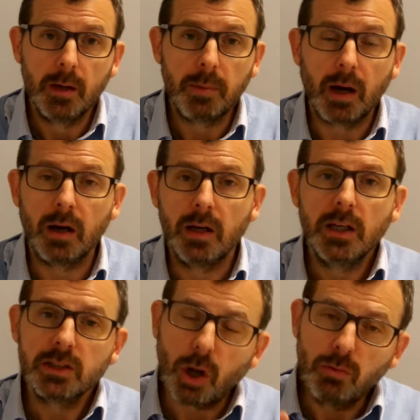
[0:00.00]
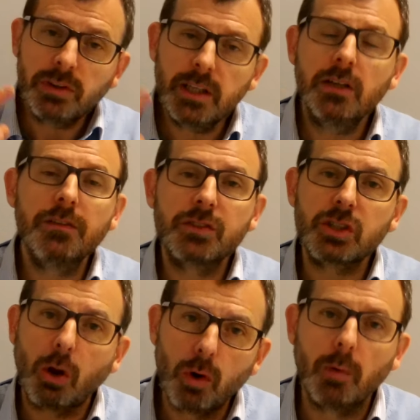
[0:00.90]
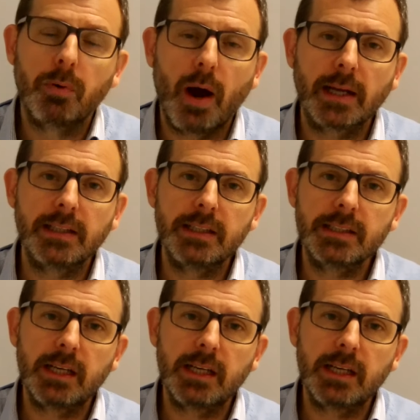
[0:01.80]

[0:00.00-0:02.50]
but don't think of solo practice